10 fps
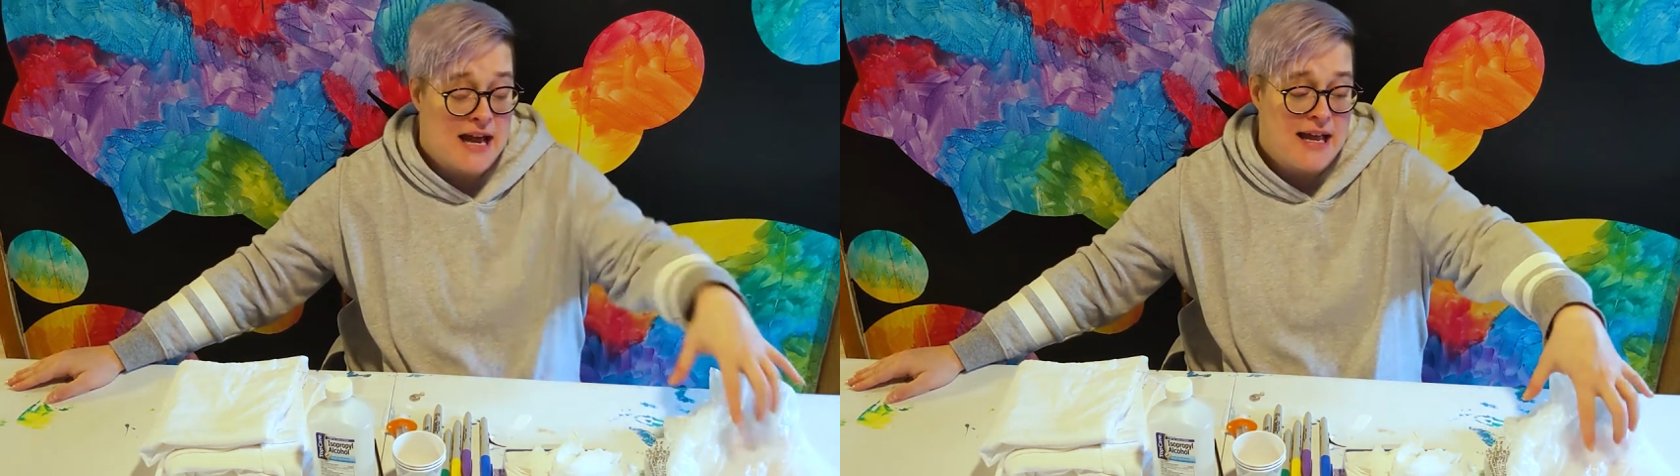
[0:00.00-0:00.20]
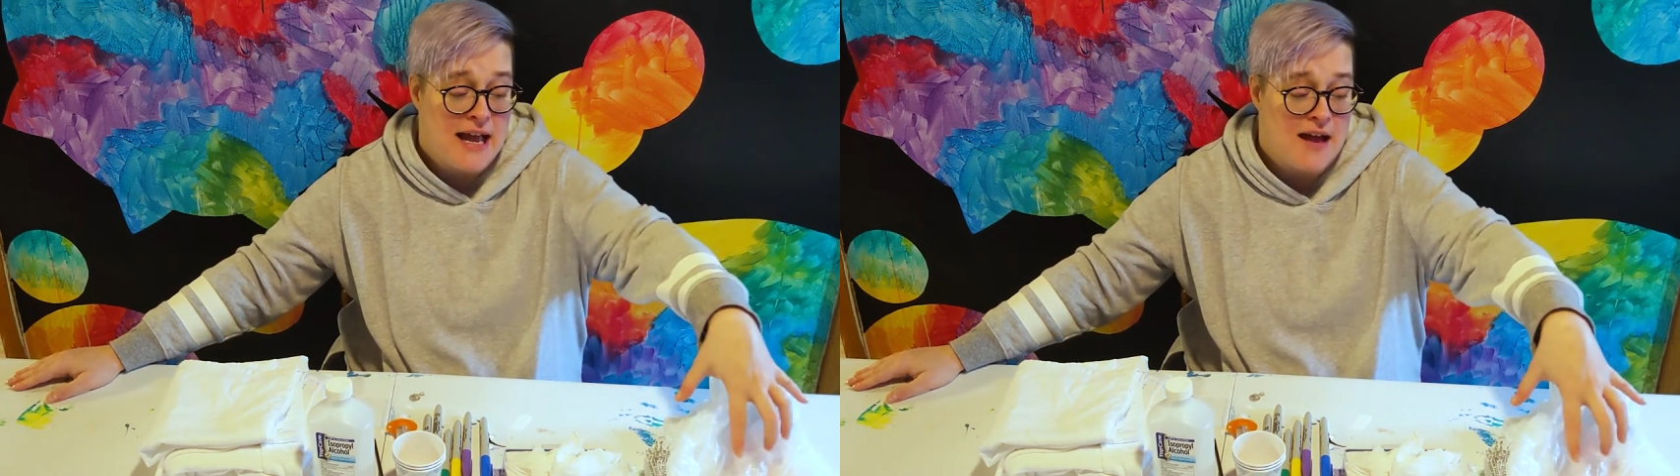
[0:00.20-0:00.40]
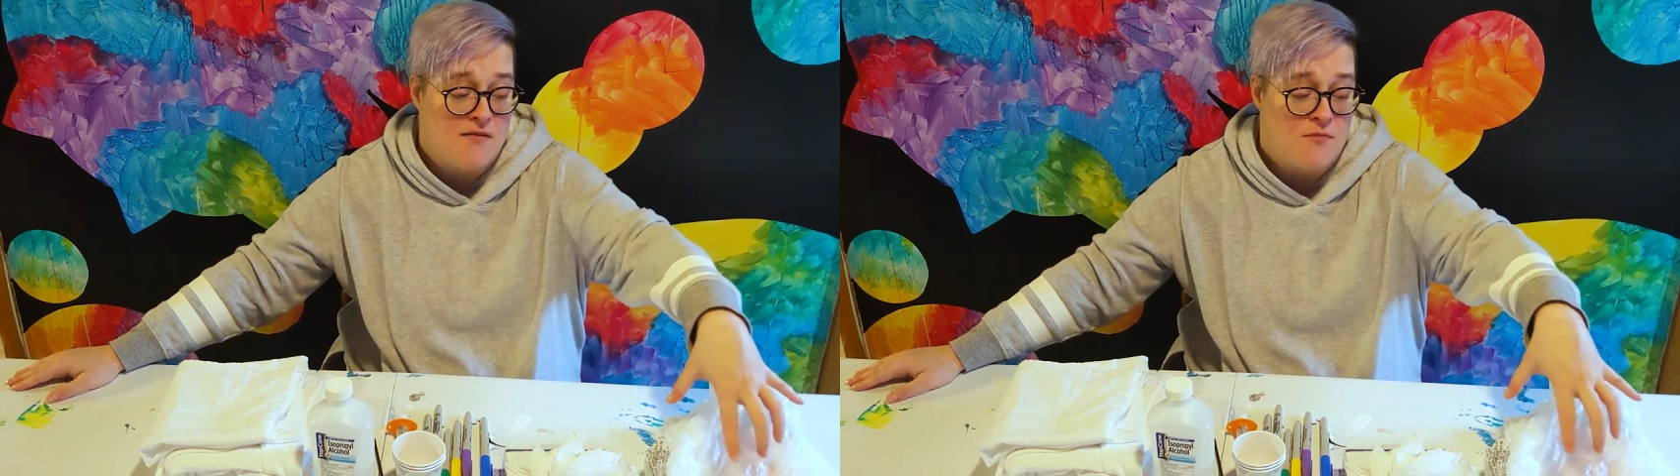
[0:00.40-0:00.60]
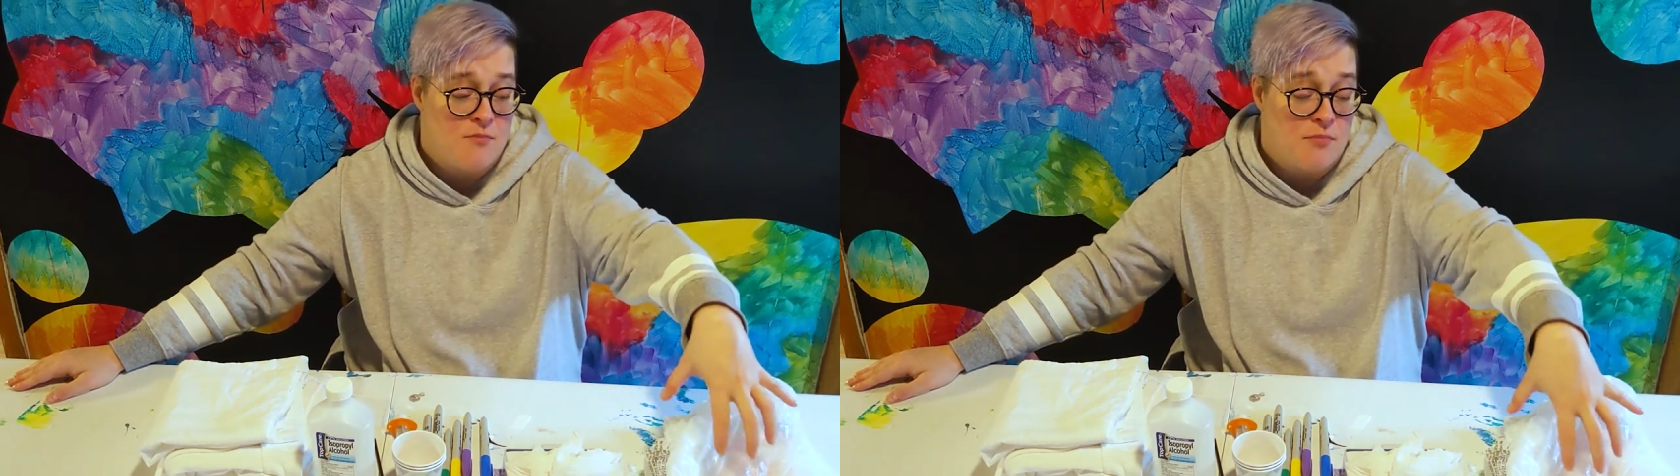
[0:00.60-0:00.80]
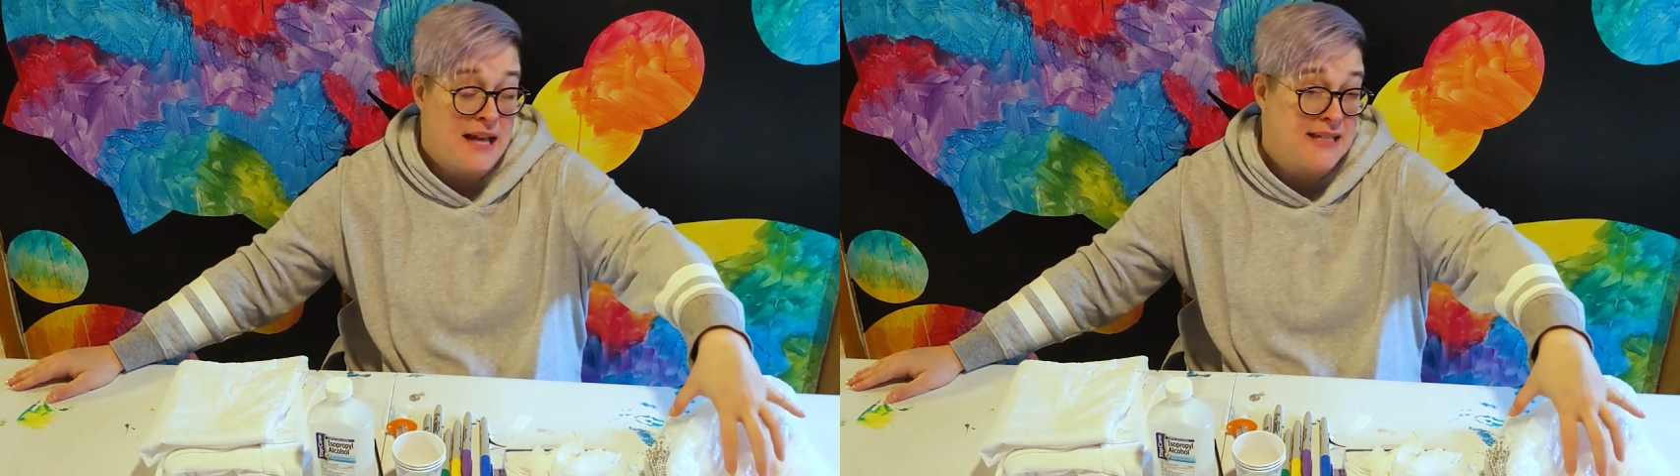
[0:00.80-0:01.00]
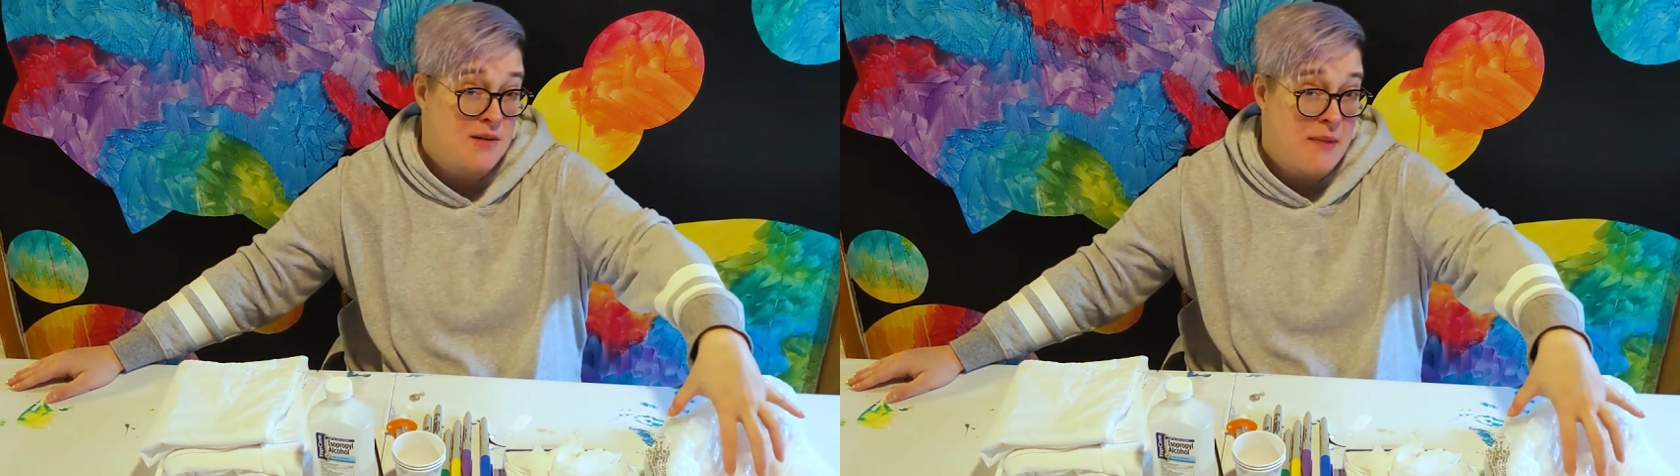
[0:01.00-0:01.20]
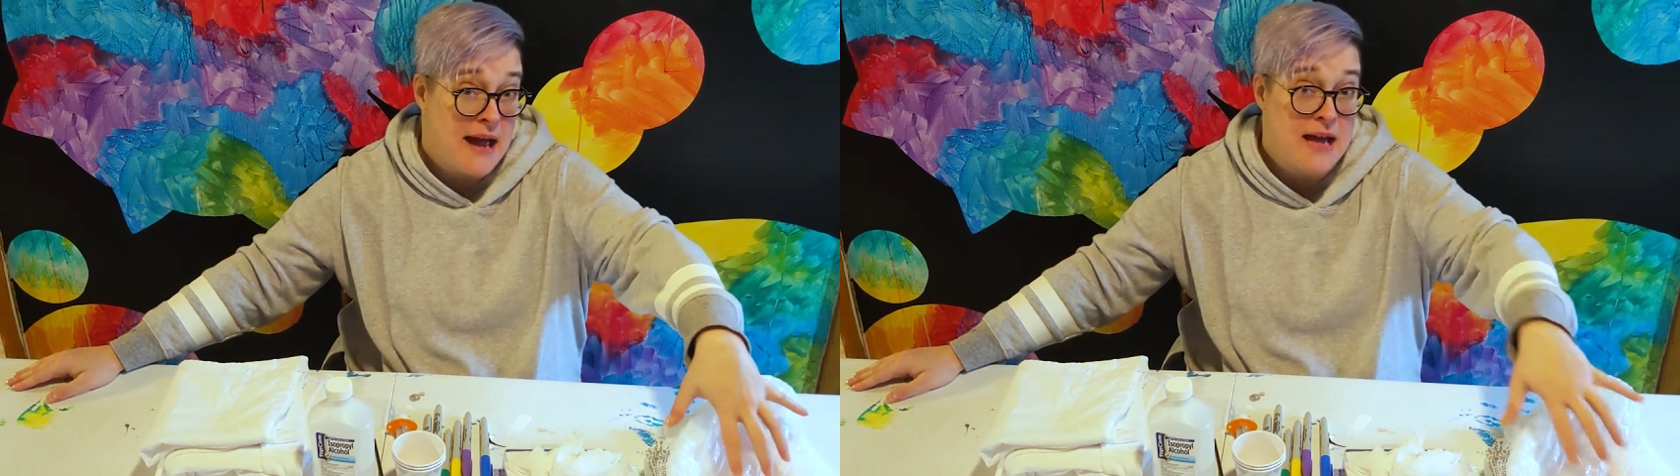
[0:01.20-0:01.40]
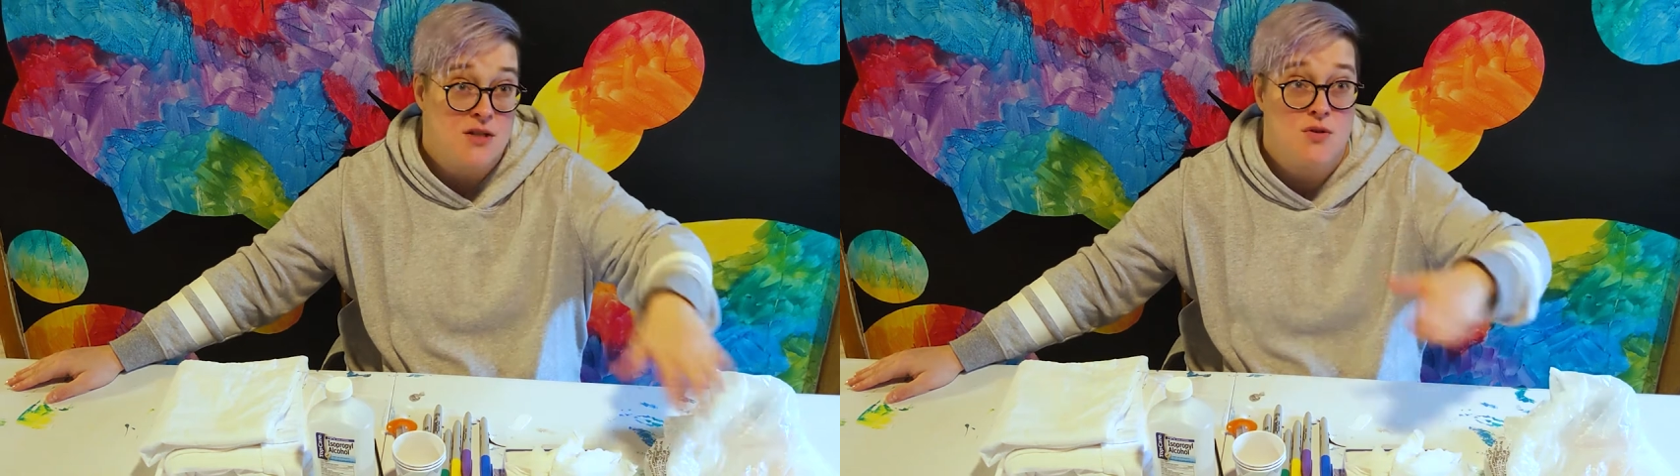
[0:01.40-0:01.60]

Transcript: I have plastic bags.